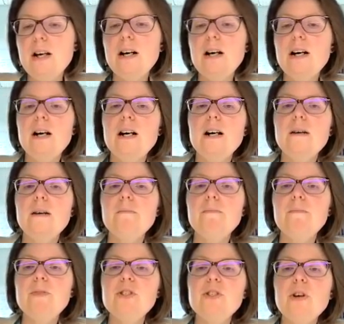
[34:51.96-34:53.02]

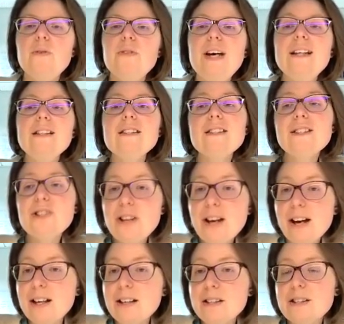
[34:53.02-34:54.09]
So that
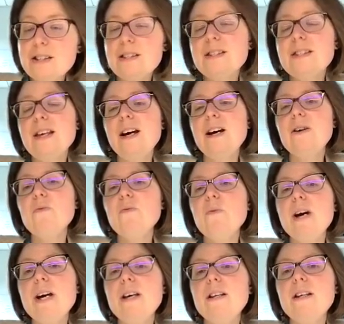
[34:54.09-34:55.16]
suggests that
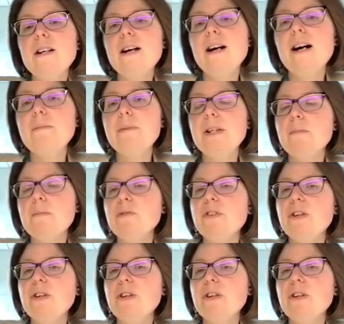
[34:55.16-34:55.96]
when a copy number